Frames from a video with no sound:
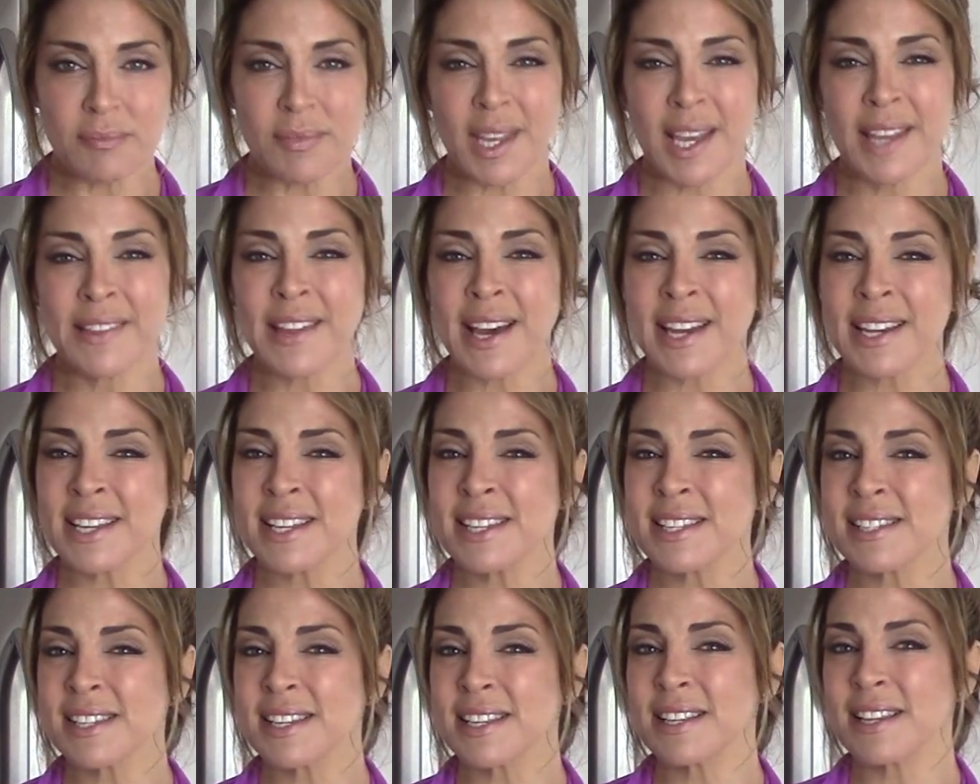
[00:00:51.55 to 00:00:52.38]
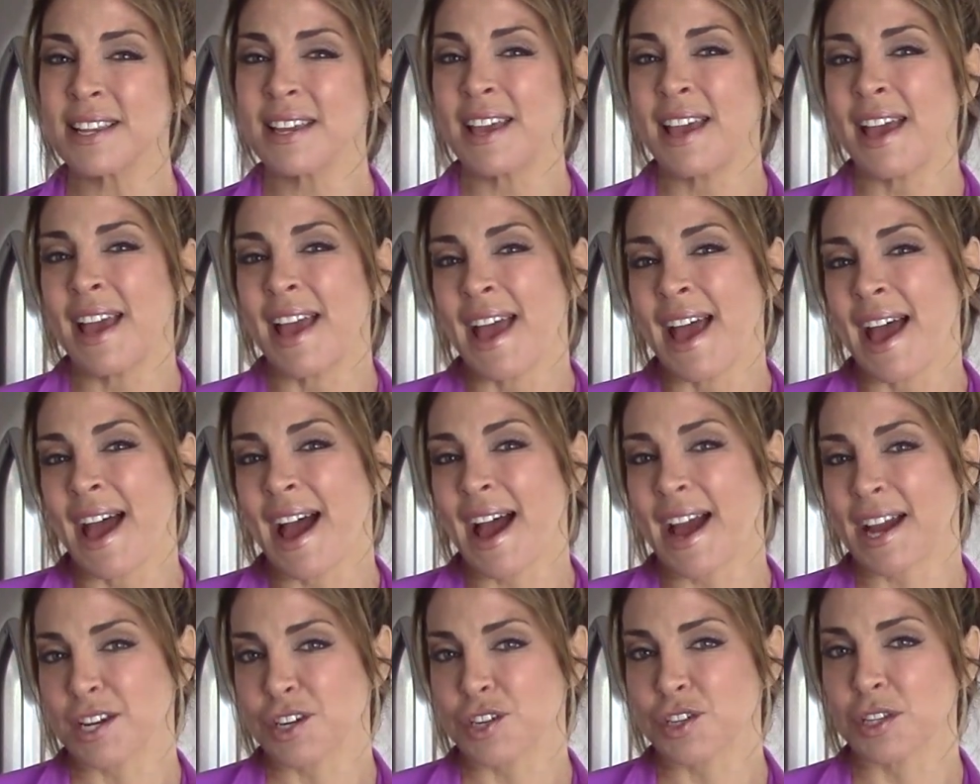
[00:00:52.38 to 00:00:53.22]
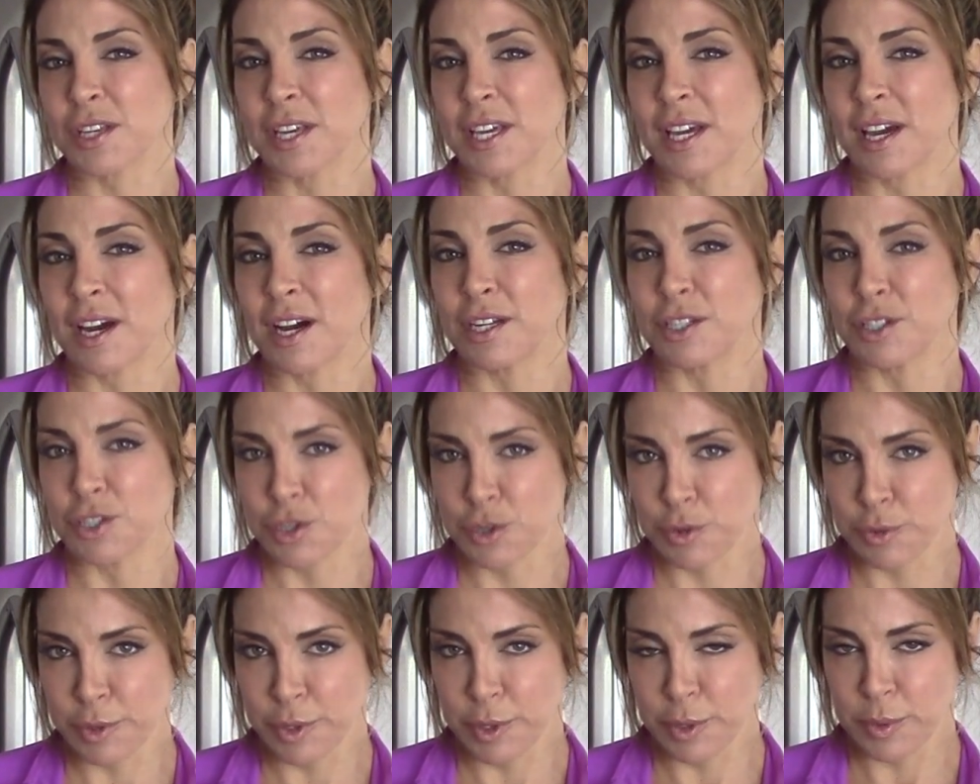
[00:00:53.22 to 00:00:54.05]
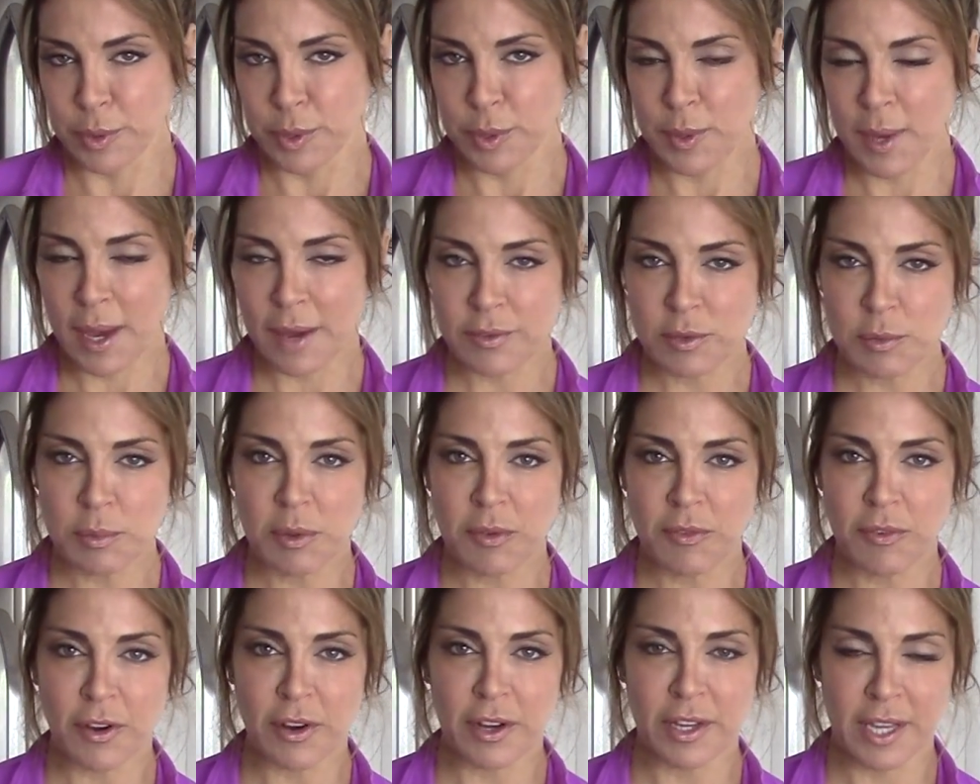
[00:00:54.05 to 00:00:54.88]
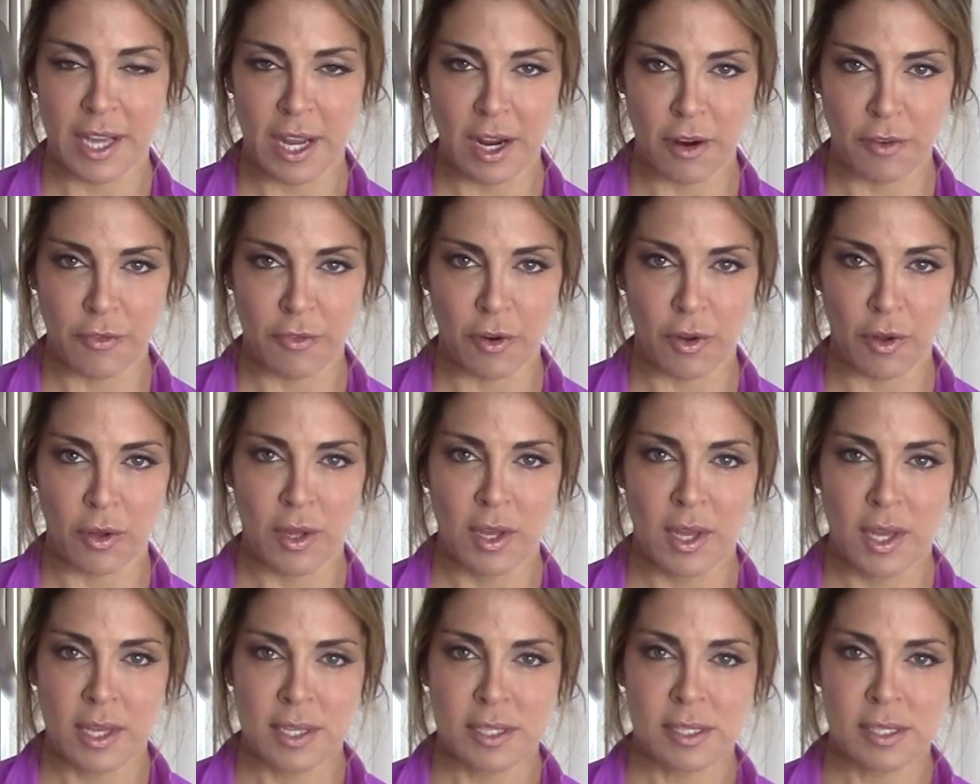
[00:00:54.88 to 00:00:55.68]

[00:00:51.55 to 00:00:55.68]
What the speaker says: And that isn't actually untrue. You have to be very careful.